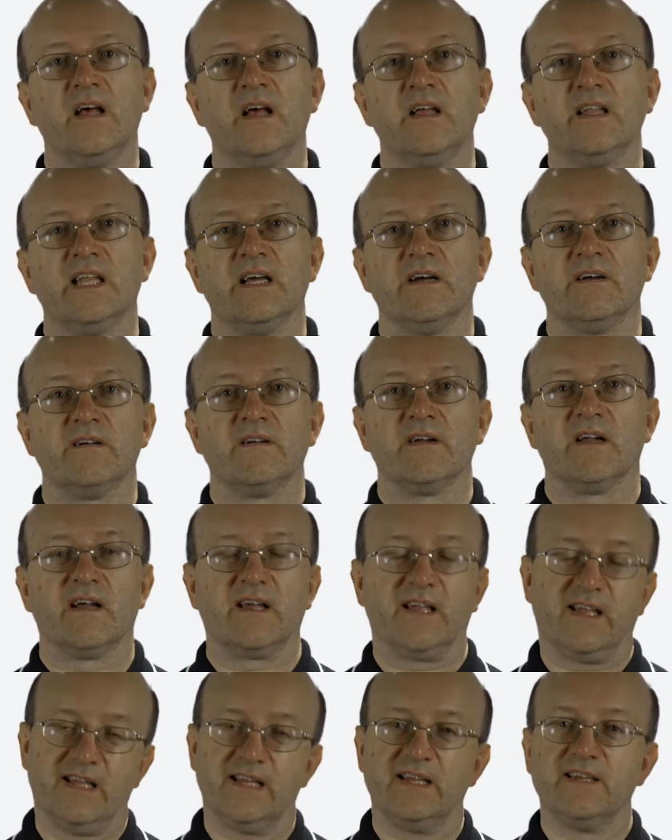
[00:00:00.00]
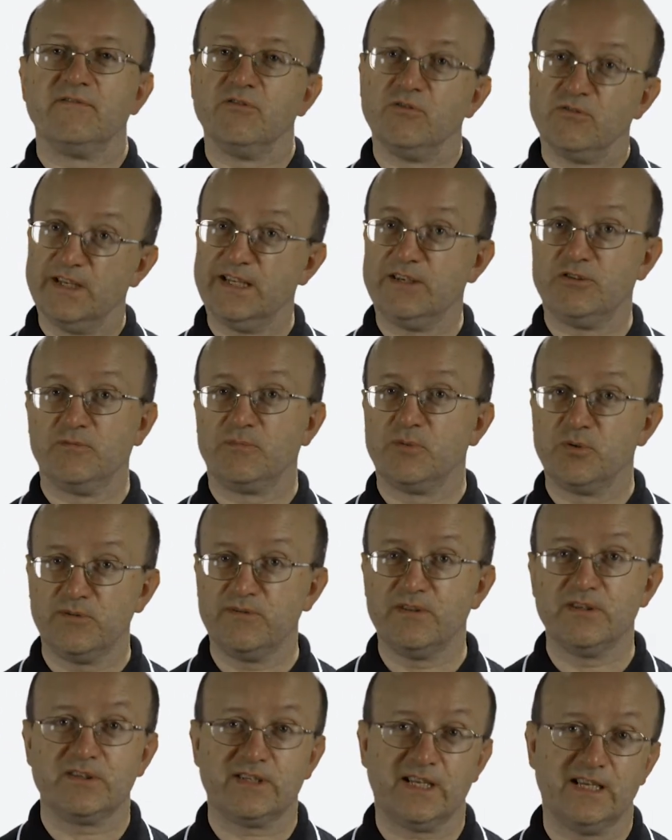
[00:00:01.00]
Now, if you need to prove
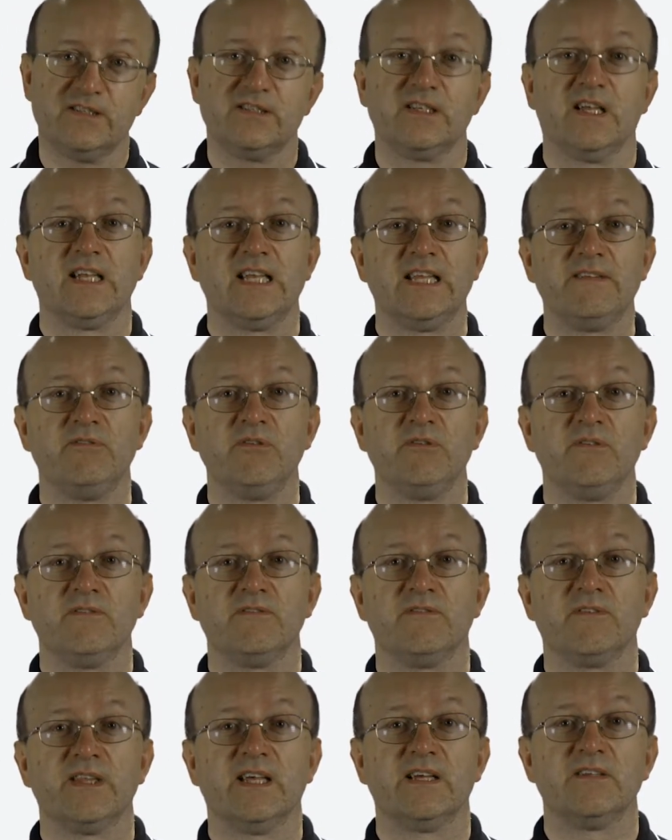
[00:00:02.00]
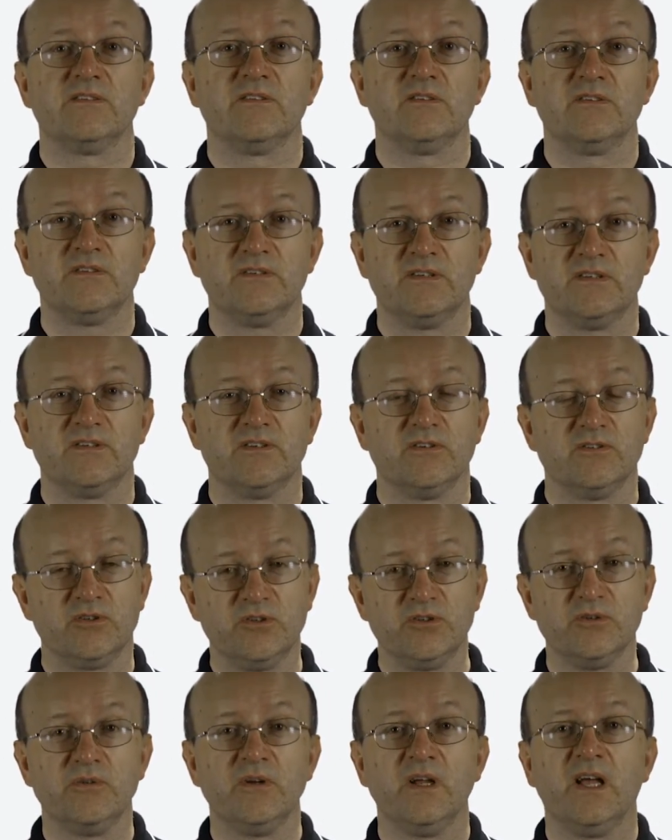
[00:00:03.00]
this test, I'll leave you for that to
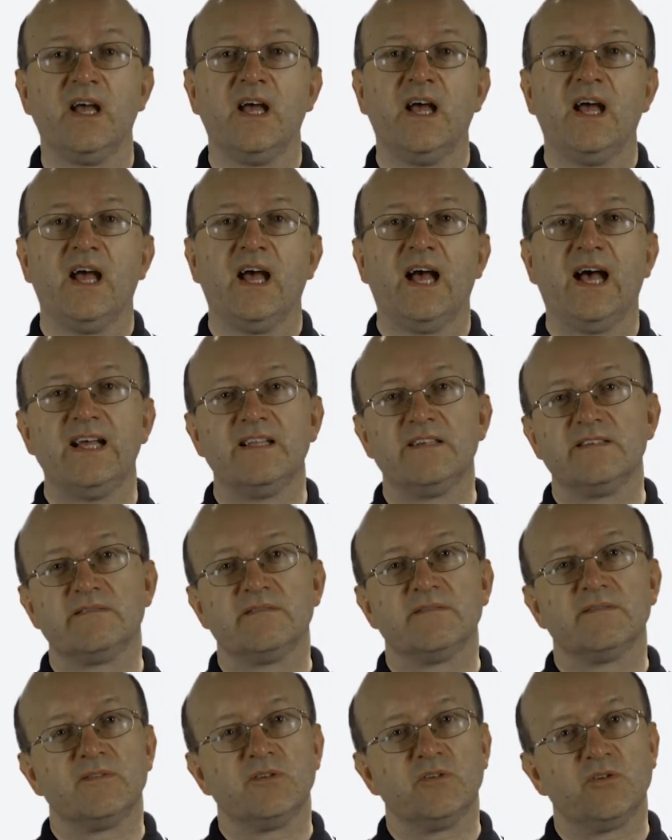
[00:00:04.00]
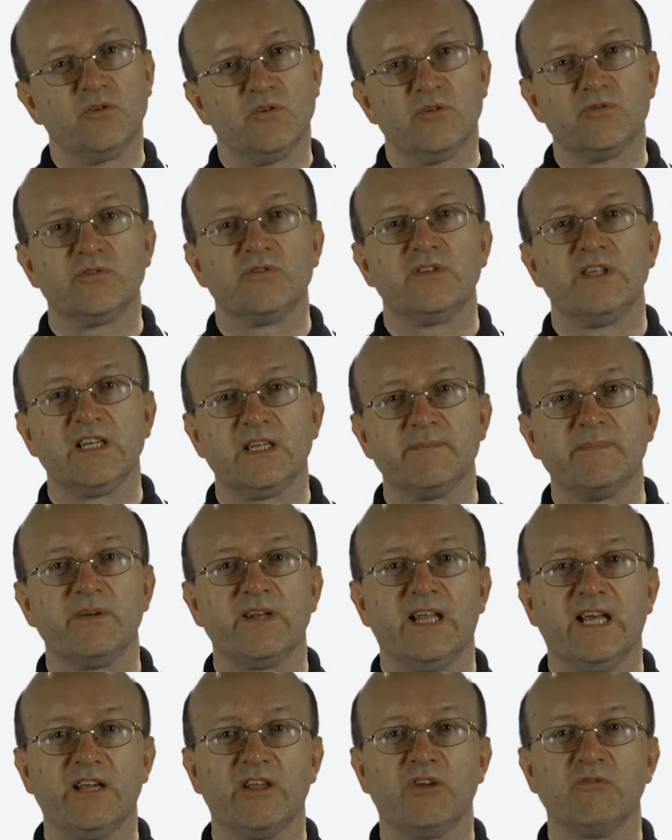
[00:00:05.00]
do. And you can also think
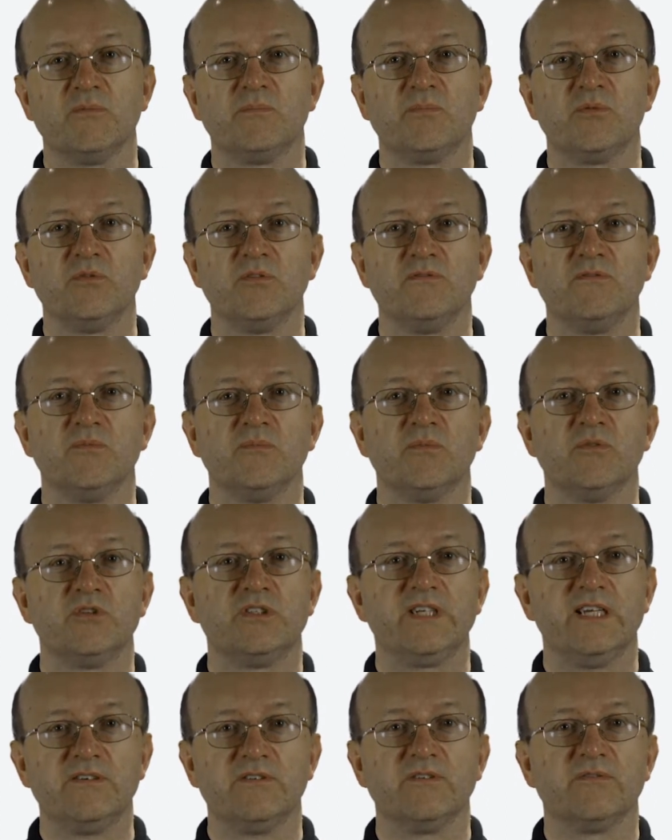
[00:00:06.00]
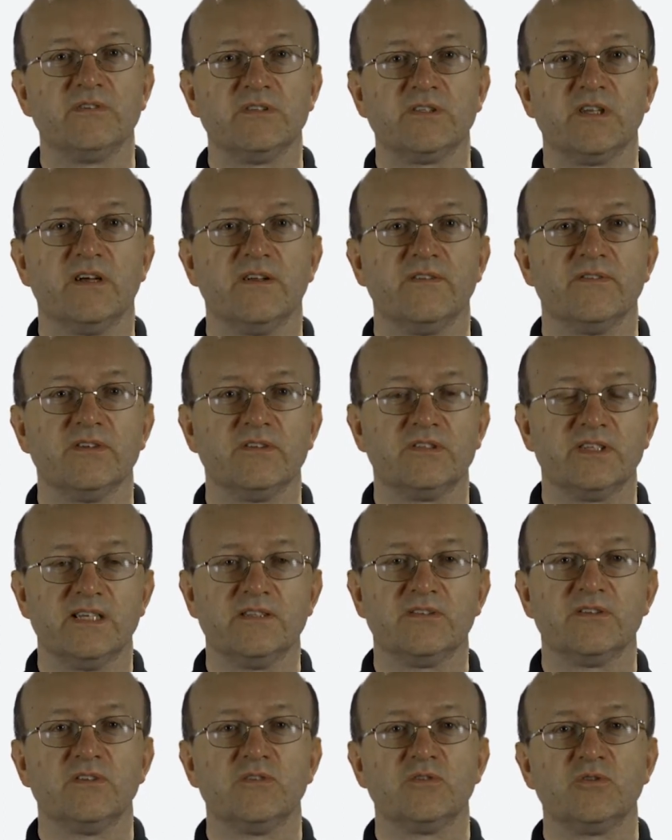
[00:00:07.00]
about how you would prove the more general result that
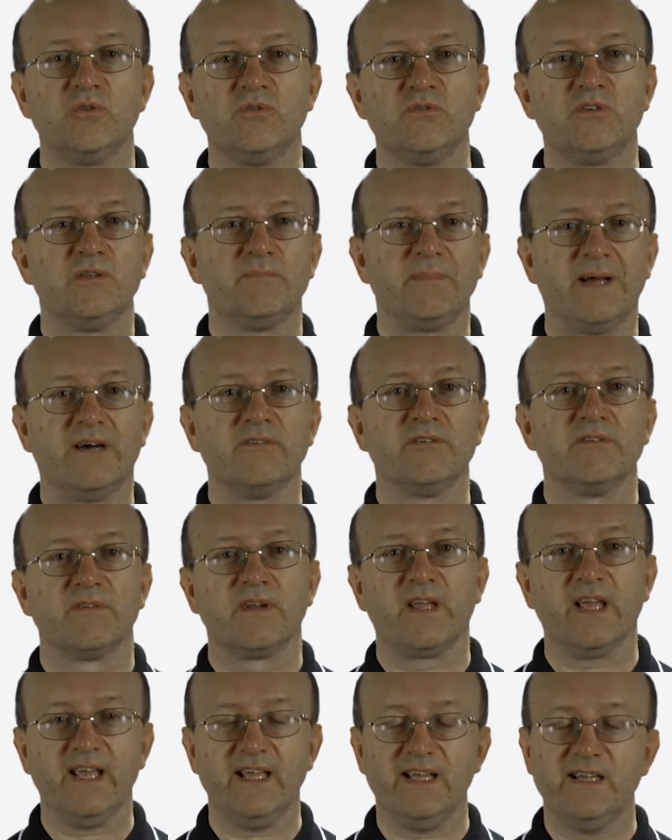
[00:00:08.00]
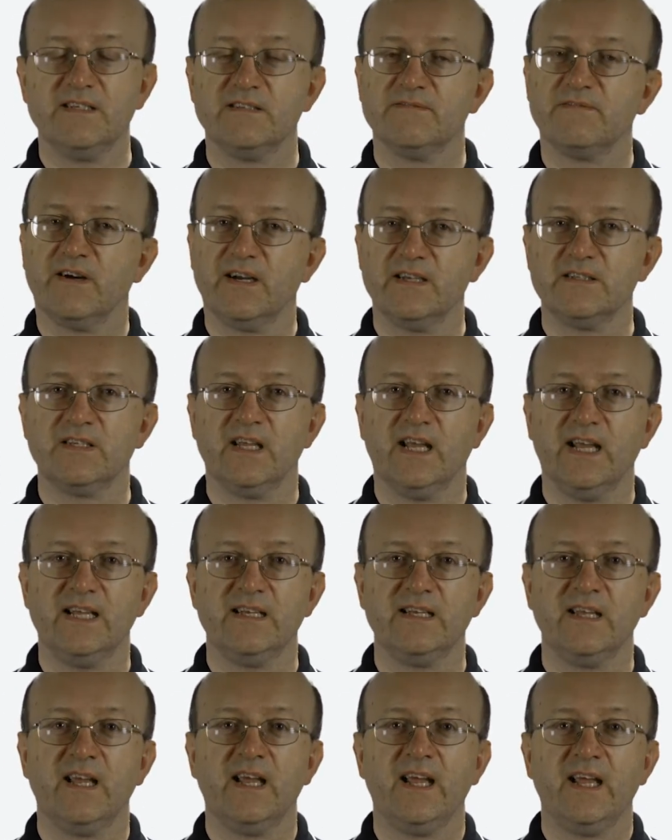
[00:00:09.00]
says that 2 to the power of k divides
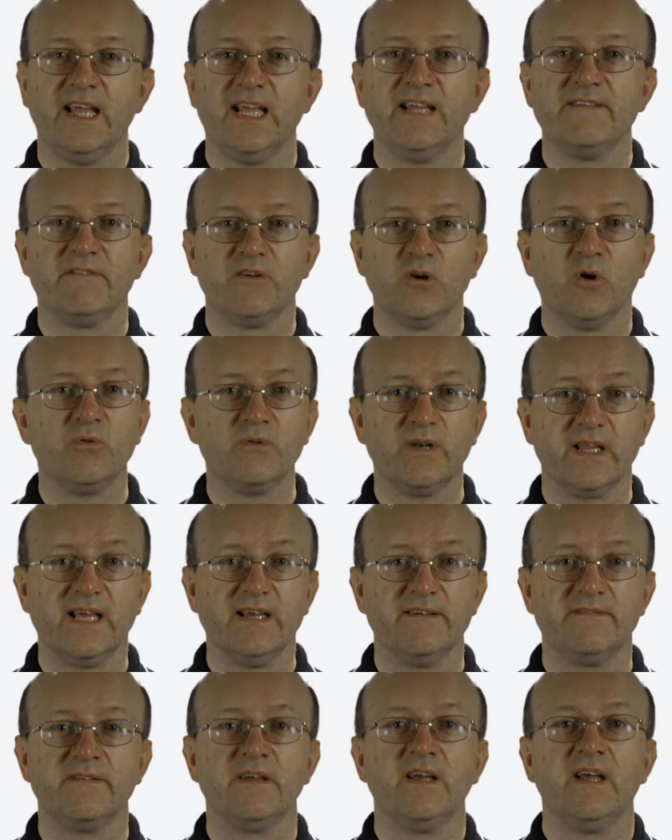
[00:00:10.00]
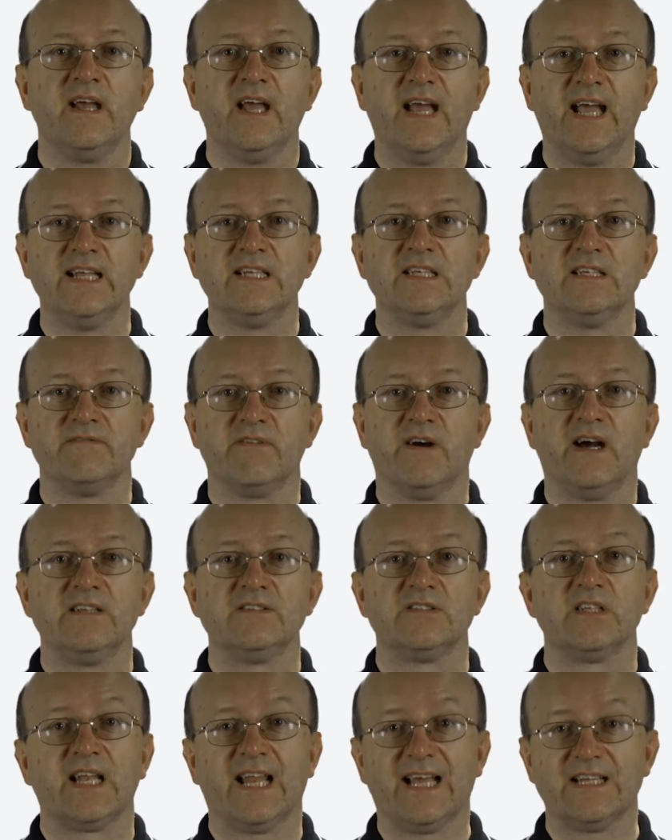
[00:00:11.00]
n if and only if n
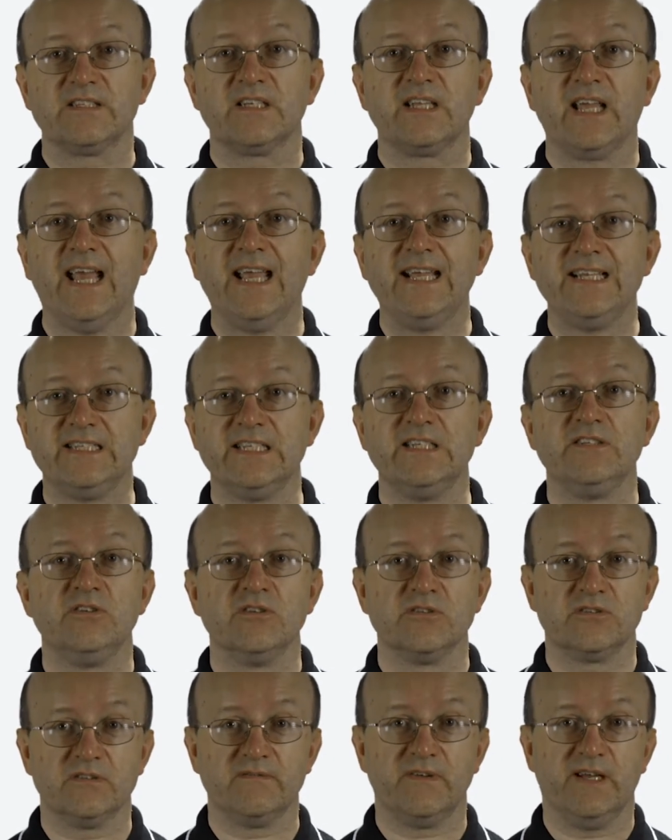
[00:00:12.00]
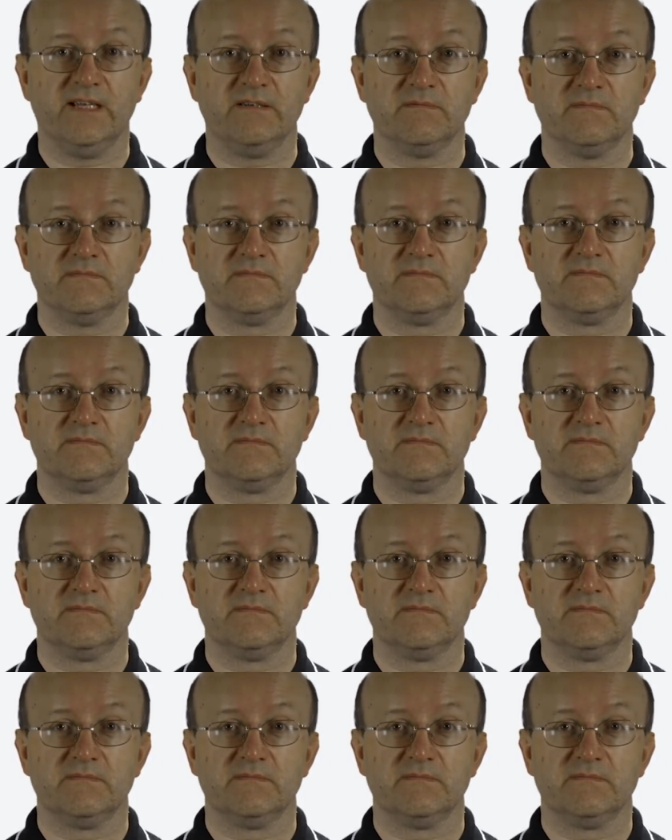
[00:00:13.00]
divides the last k digits of n.